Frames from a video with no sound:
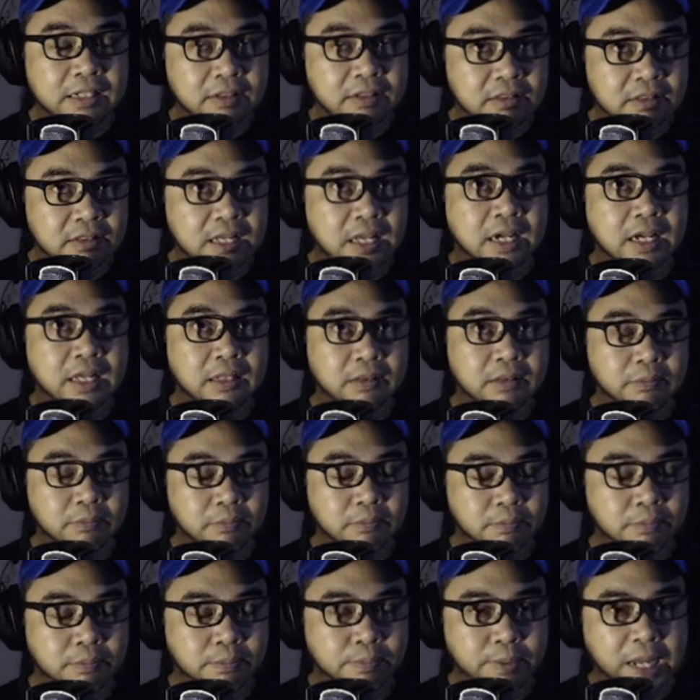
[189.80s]
that
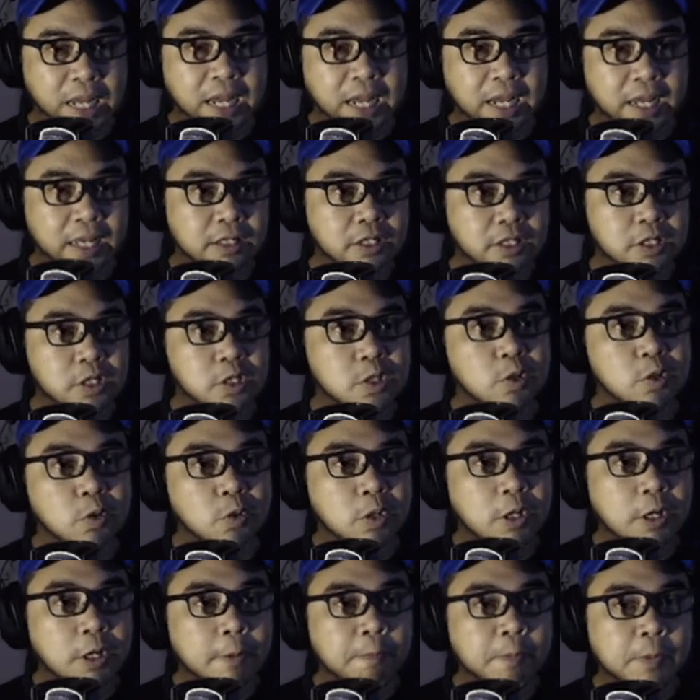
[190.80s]
bad.
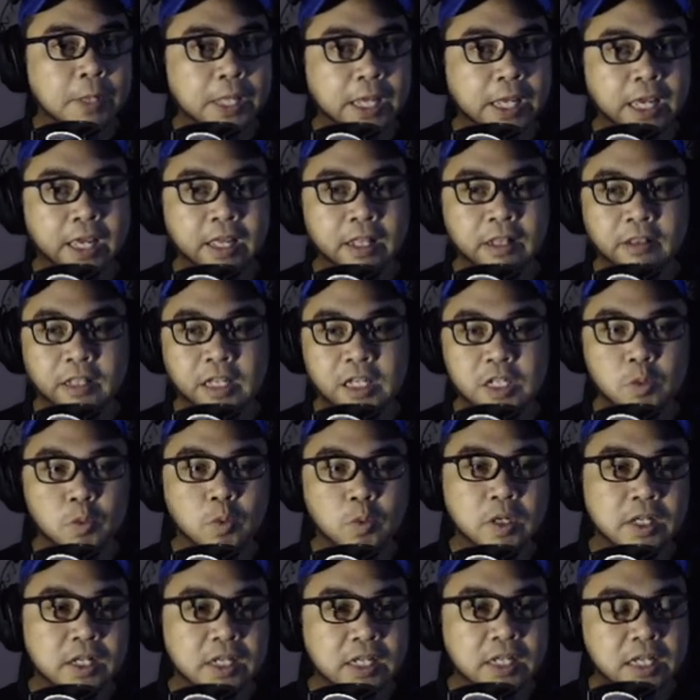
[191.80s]
So, and this
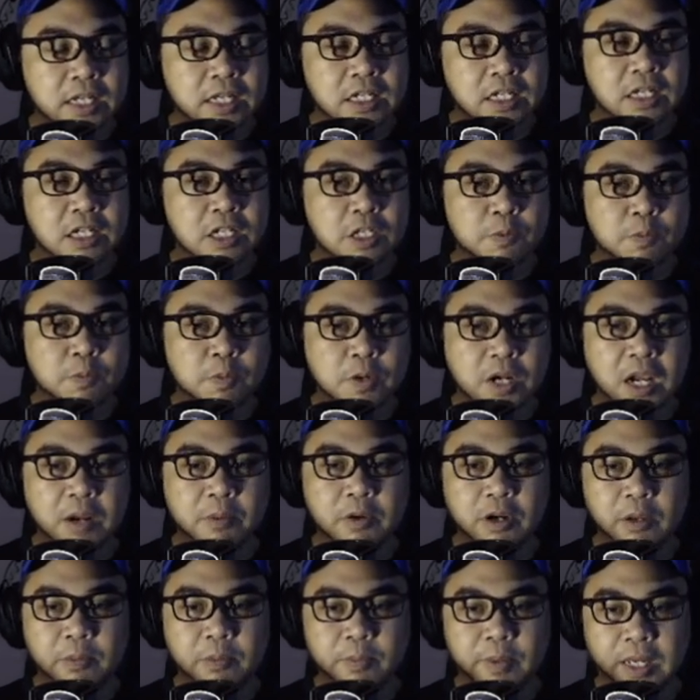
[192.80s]
one is his
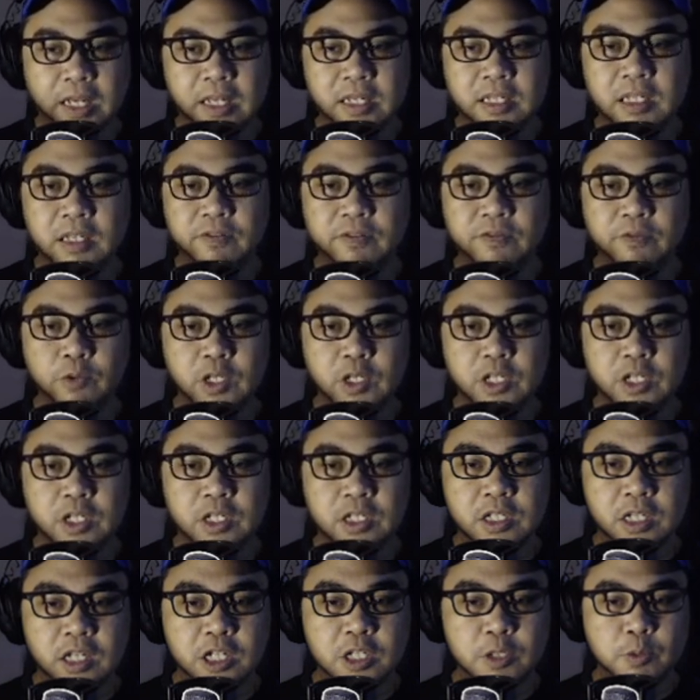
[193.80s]
primary passive, which
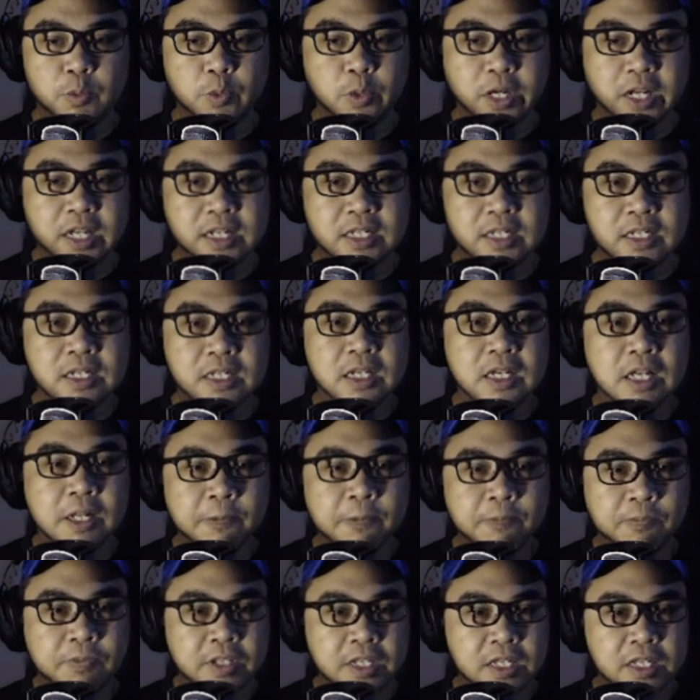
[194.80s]
is Express.
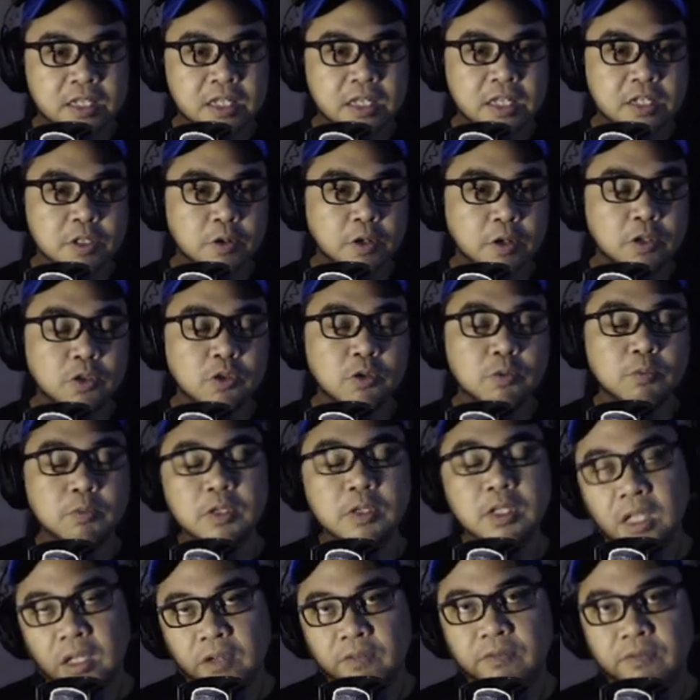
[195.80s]
This is going to be
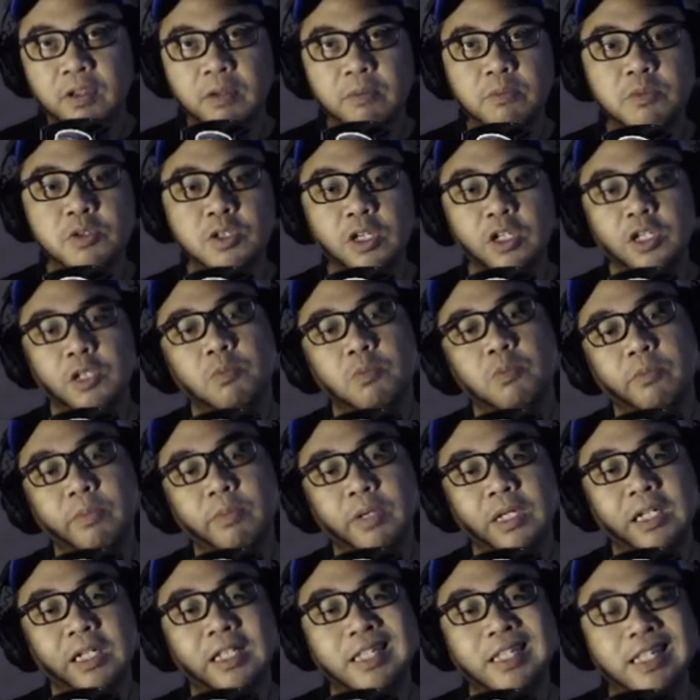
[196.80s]
give him just
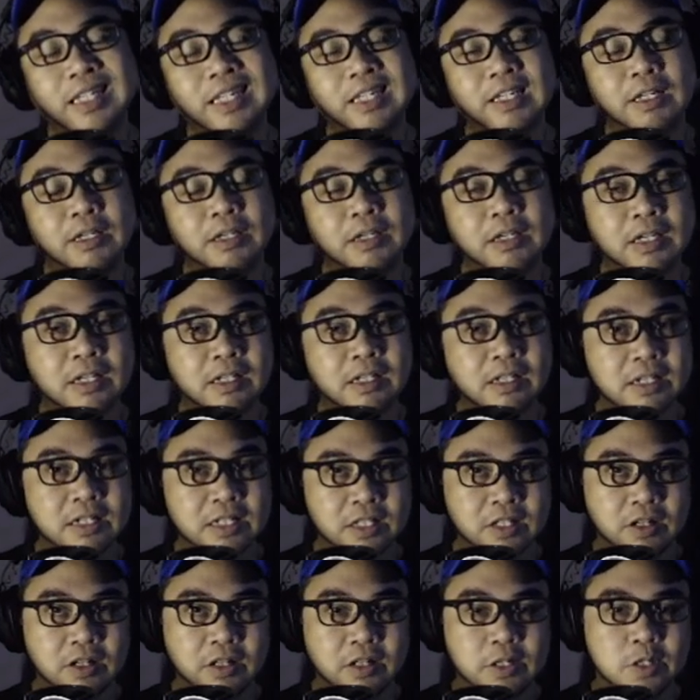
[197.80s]
mobility in the
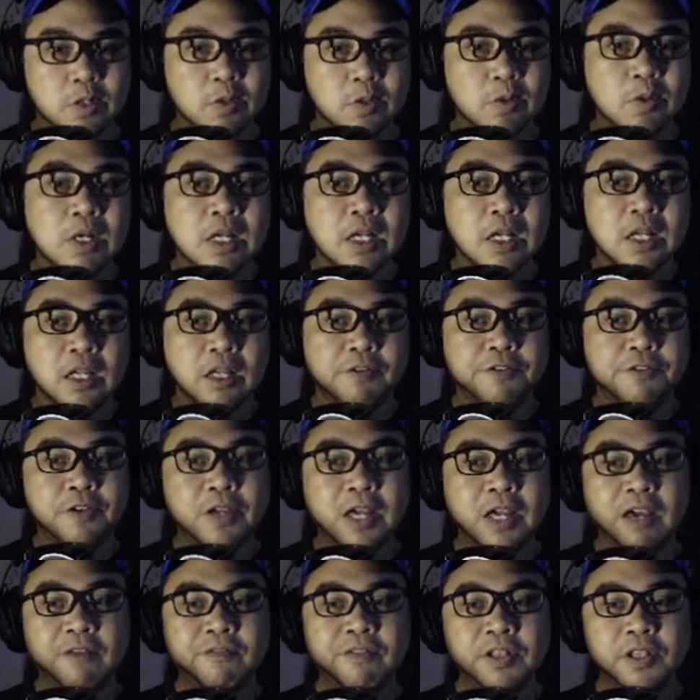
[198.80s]
start. So if you
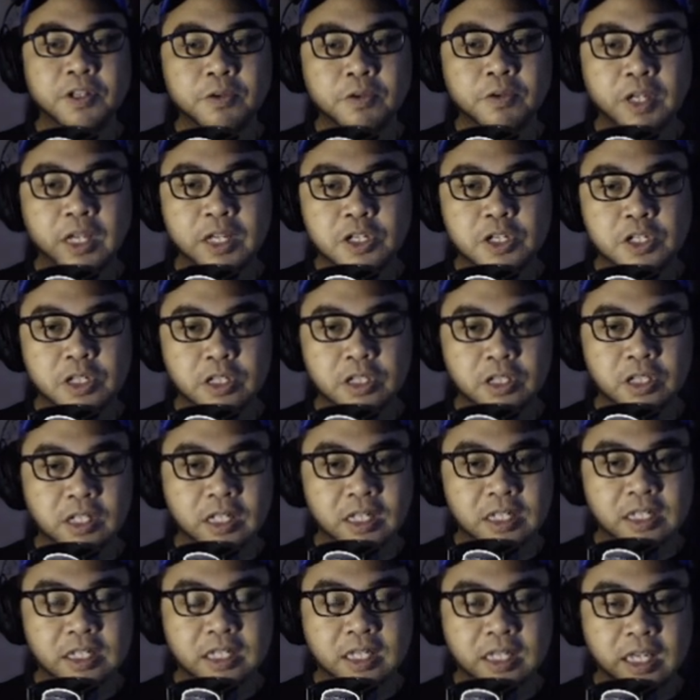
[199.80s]
haven't reached
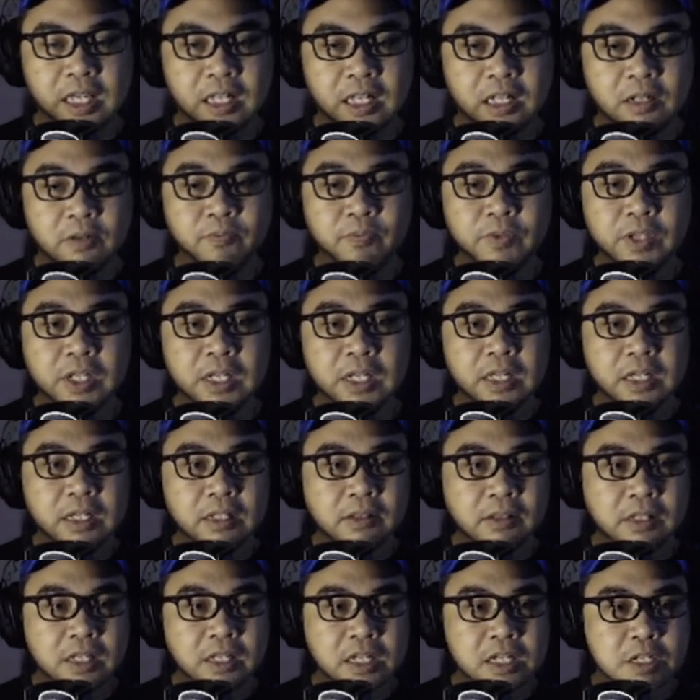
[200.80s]
this skill,
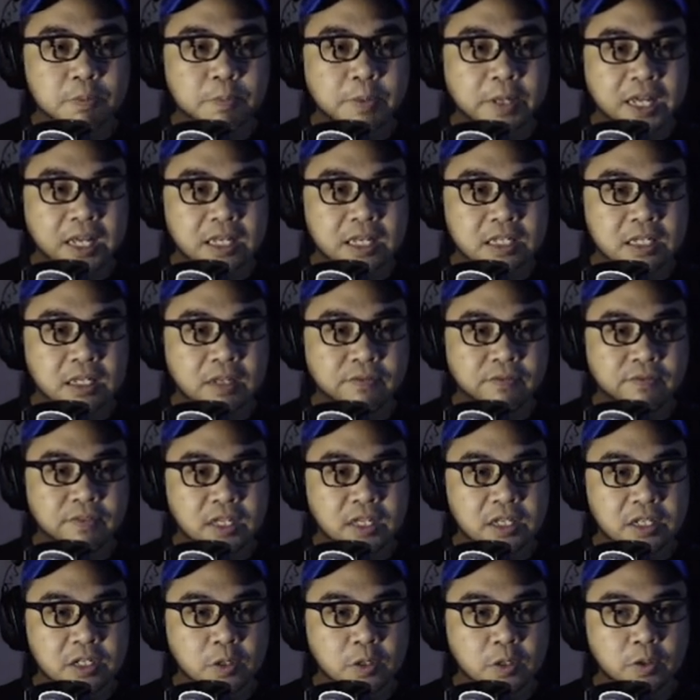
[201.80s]
this passive
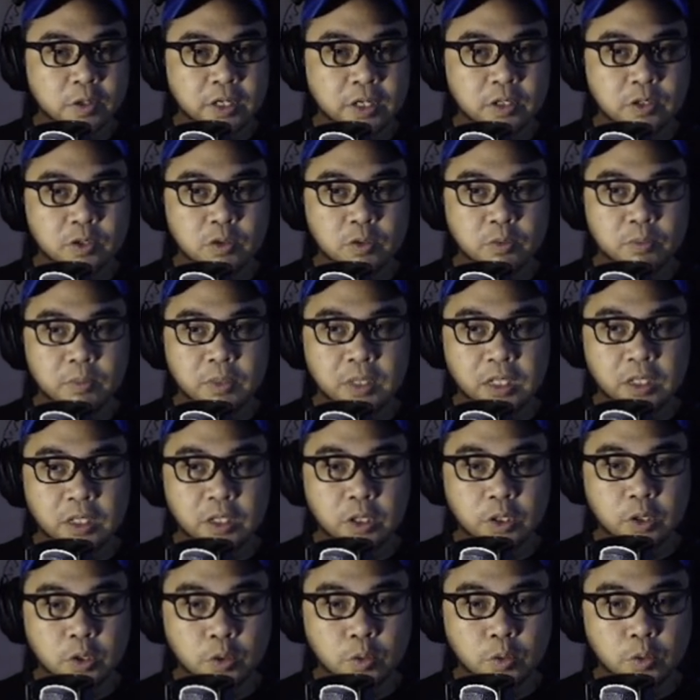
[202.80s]
is going to be
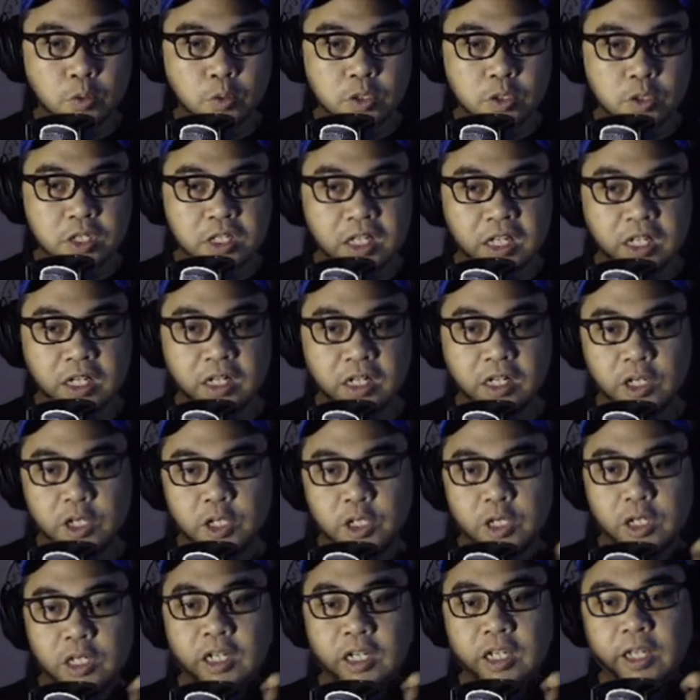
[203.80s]
used
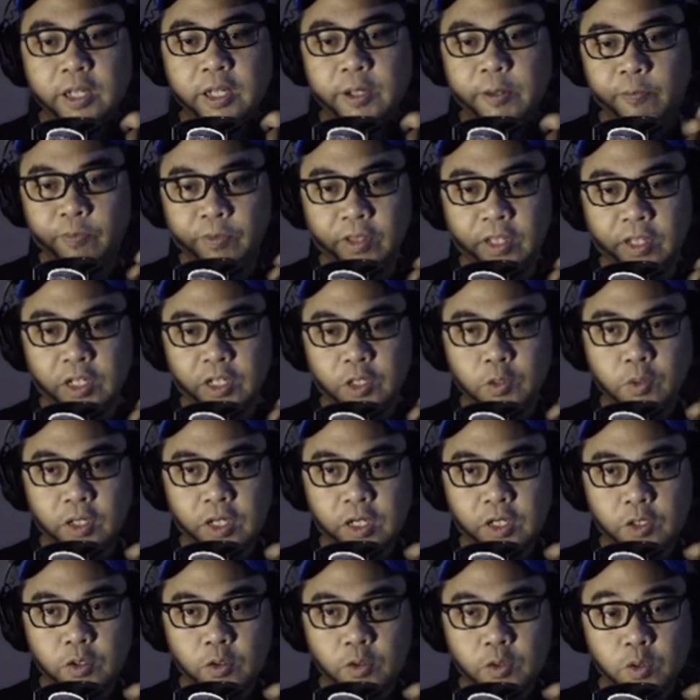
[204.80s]
initially. This one
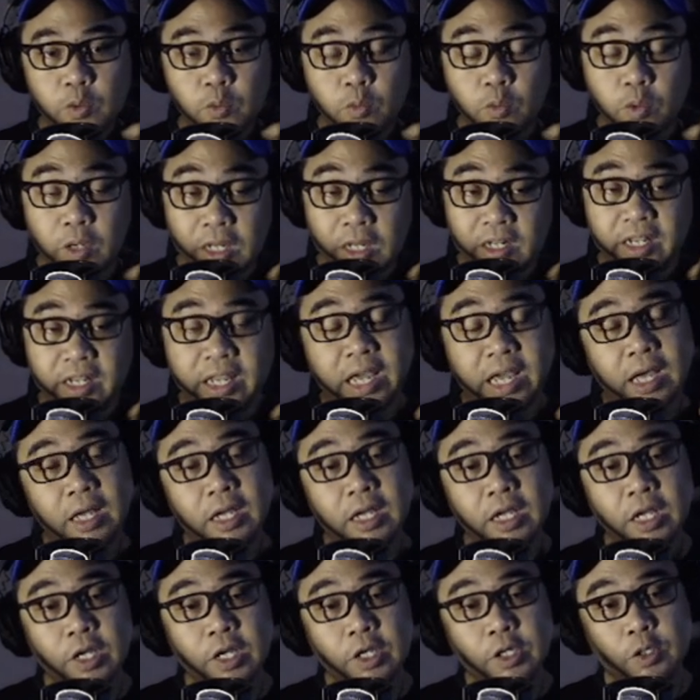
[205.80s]
is also one, yeah.
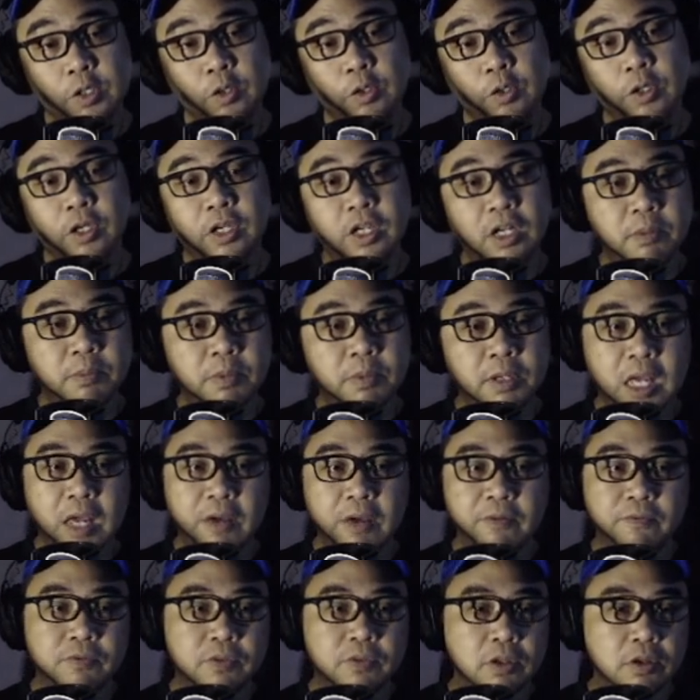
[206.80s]
So you're gonna be
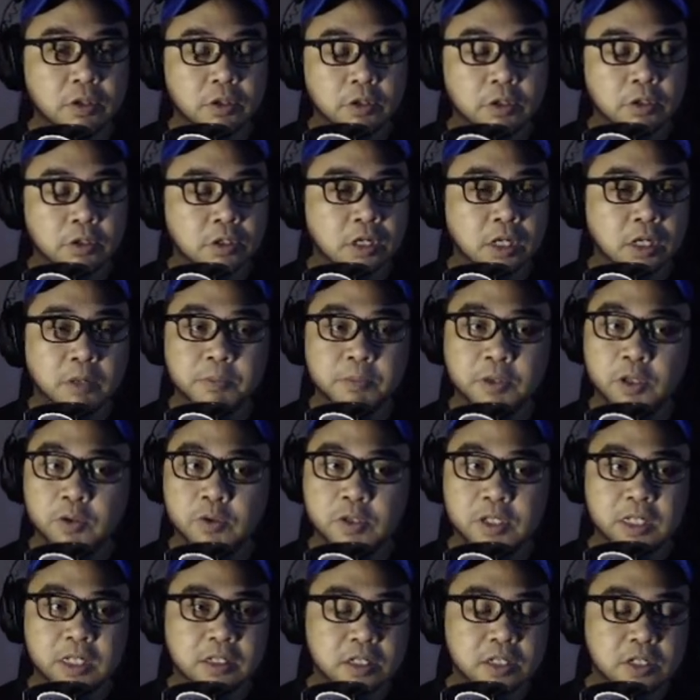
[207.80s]

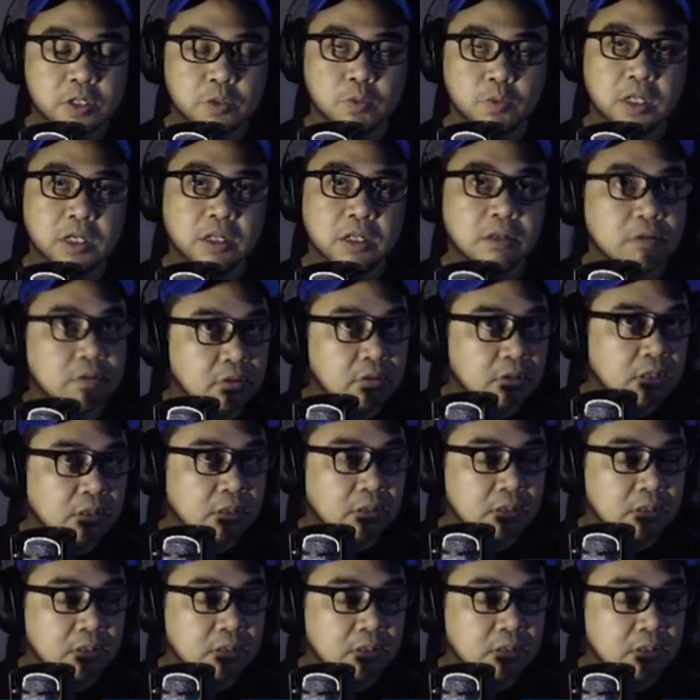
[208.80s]
using this one in the